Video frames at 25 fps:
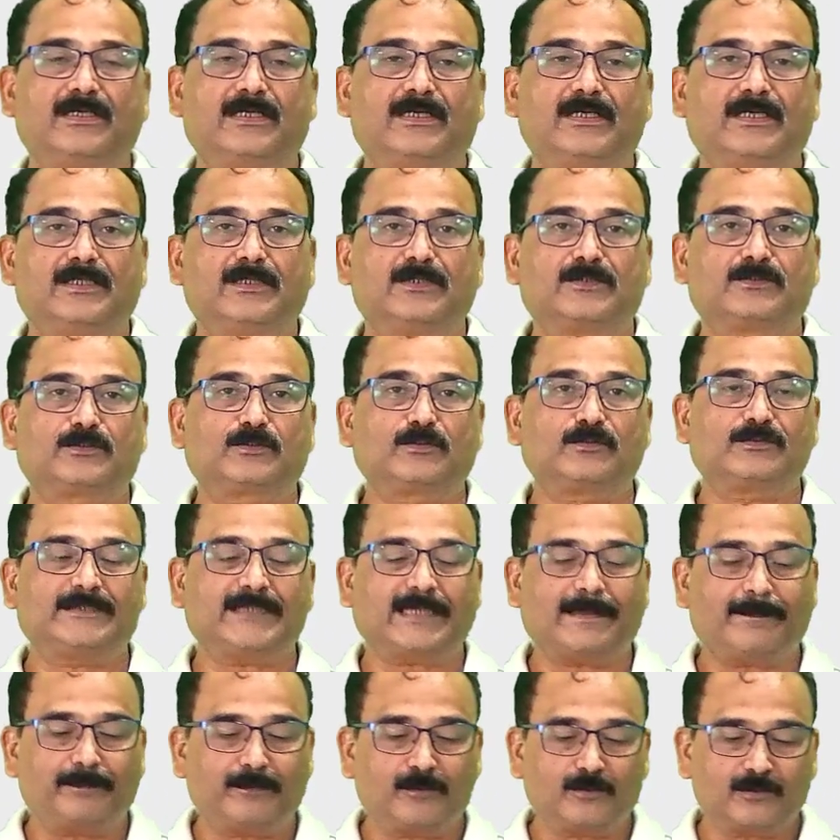So
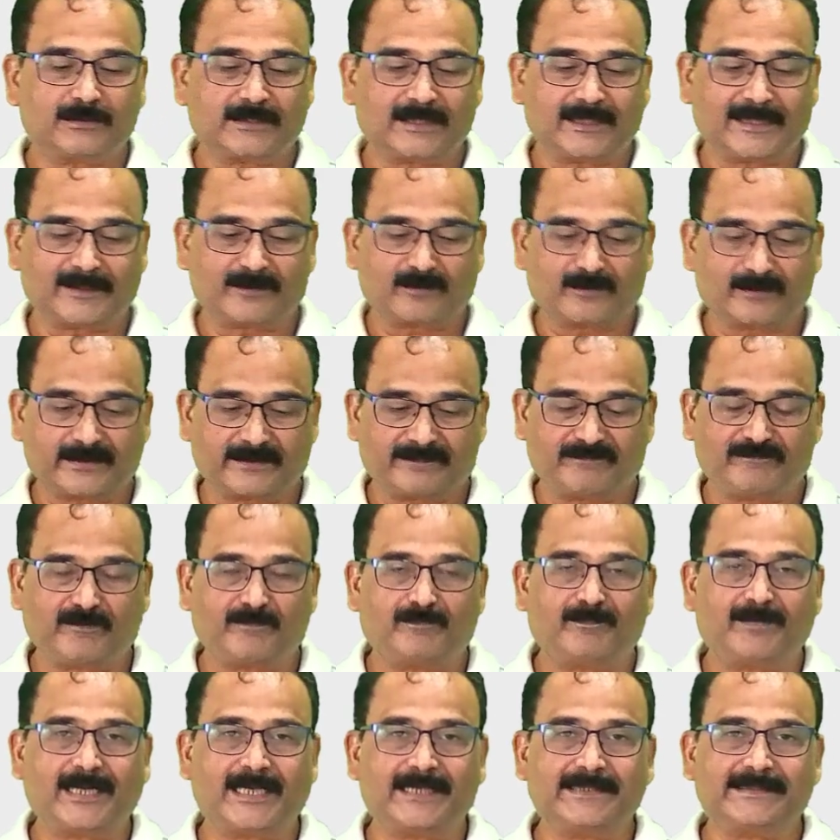Zappos, like, okay, if you're
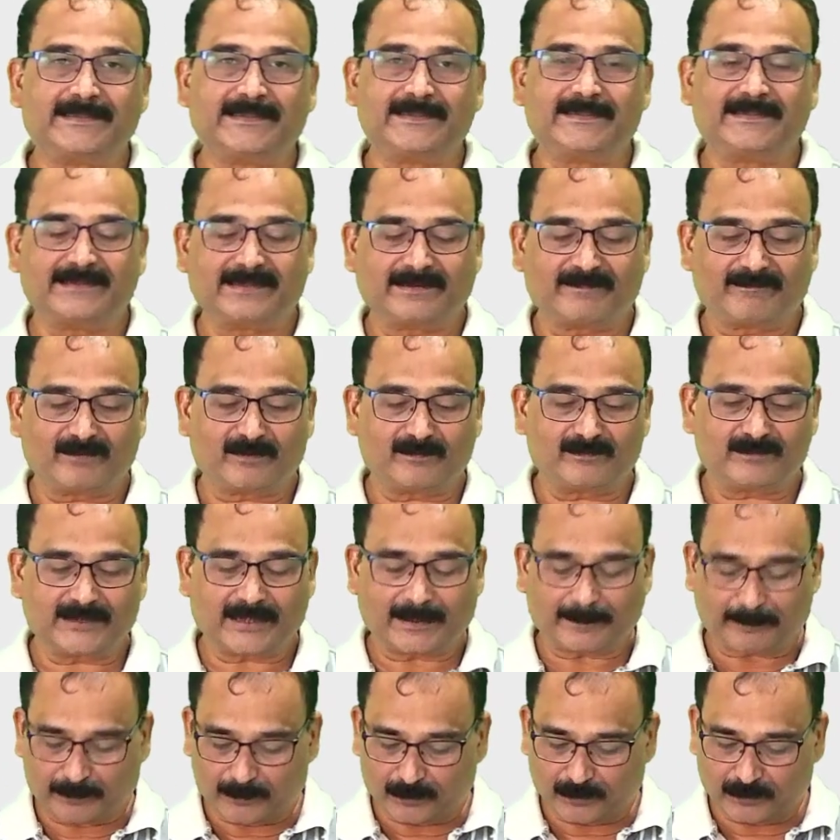buying anything from
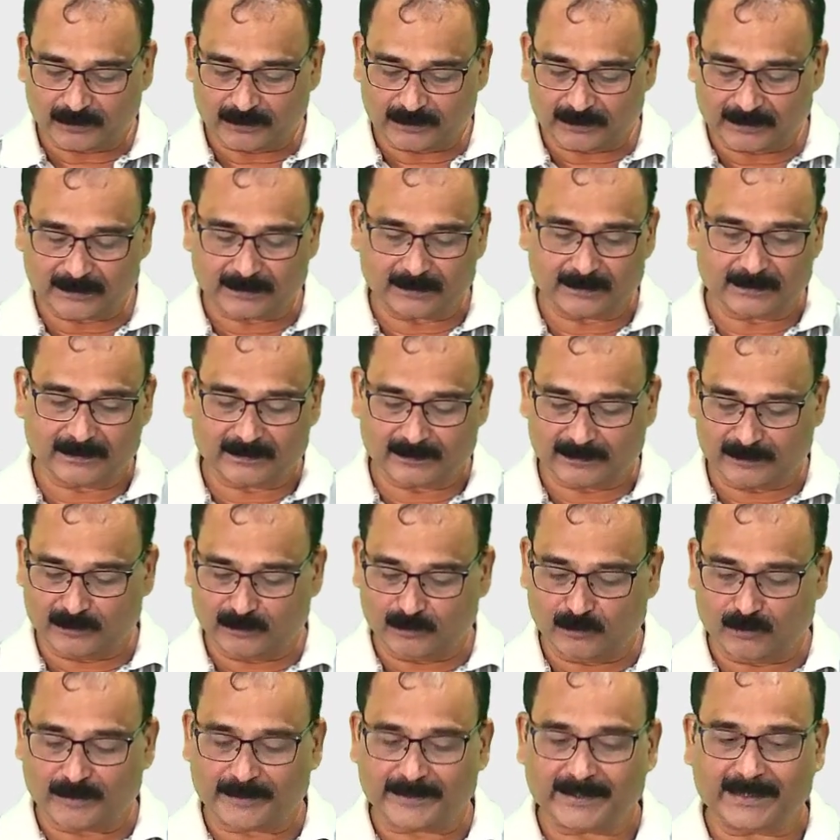Zappos,
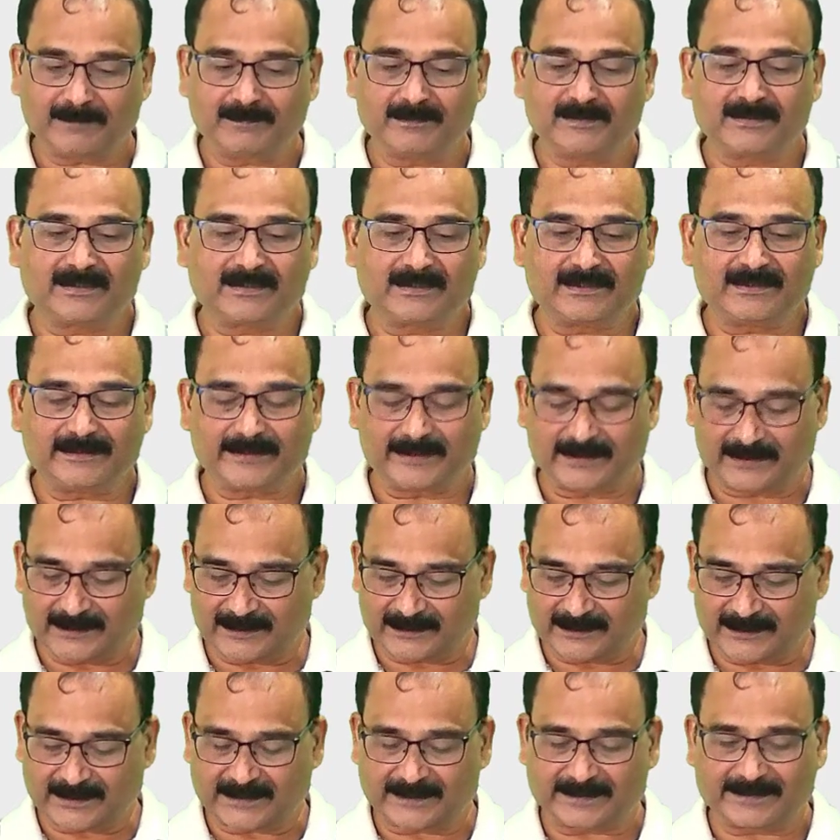you are having
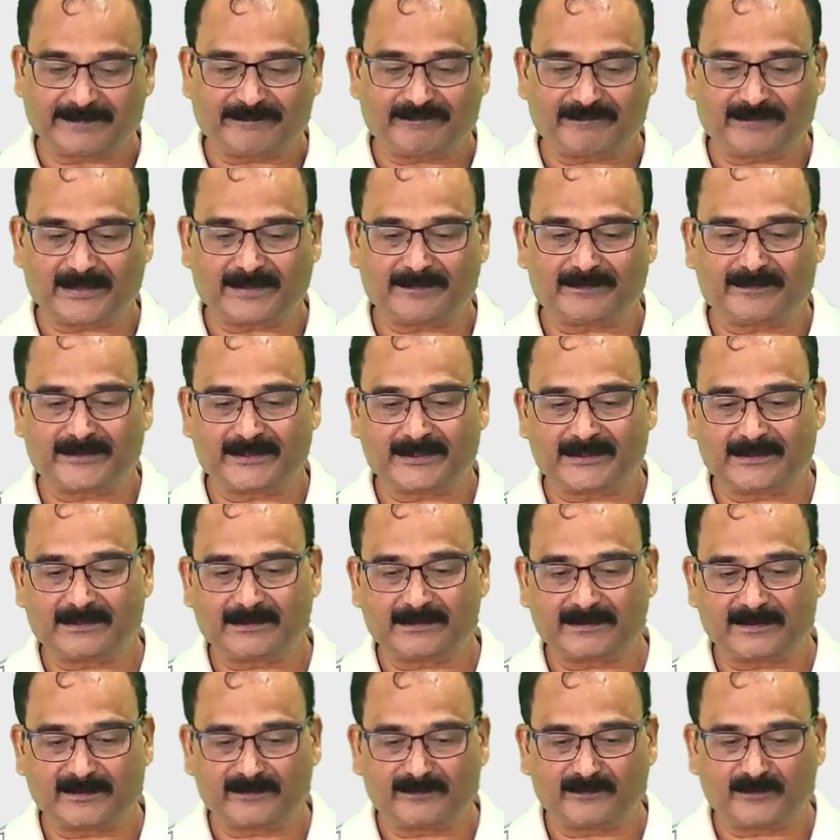365 days
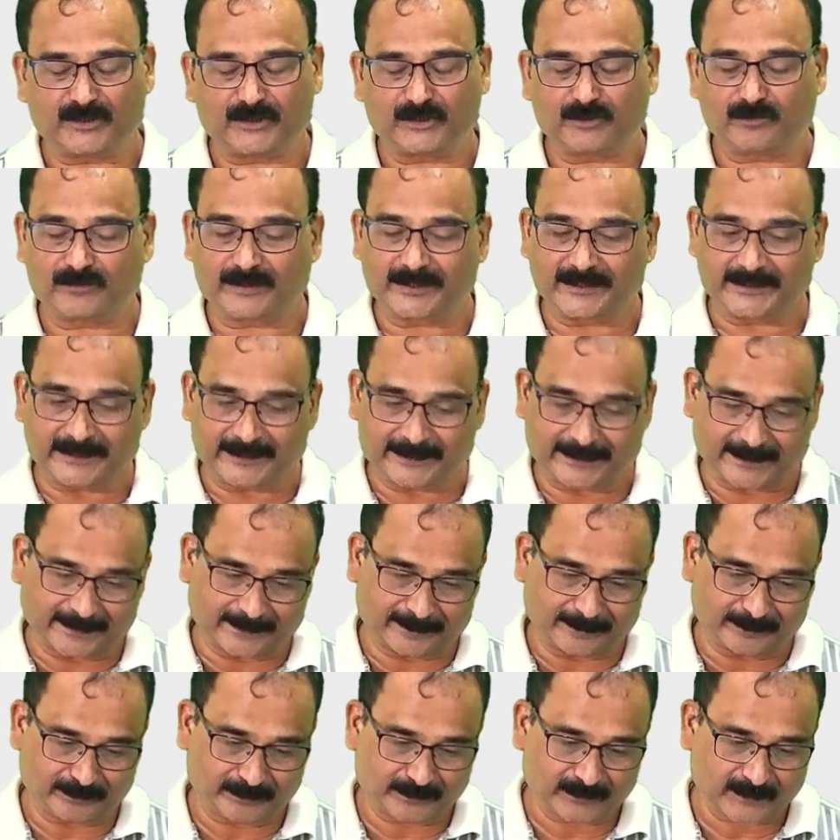in which you can
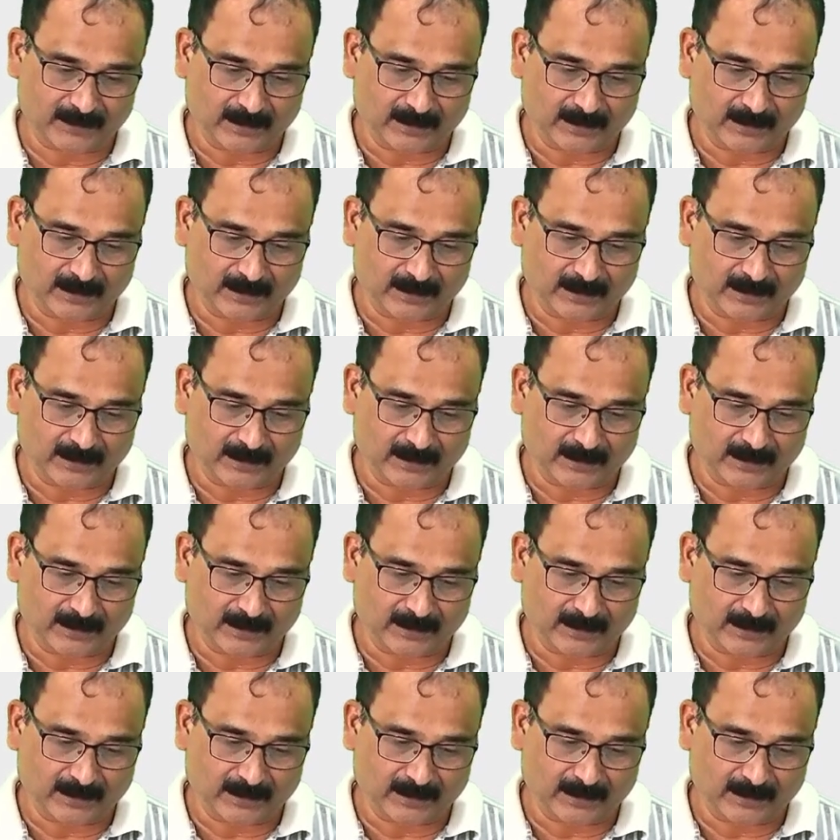return.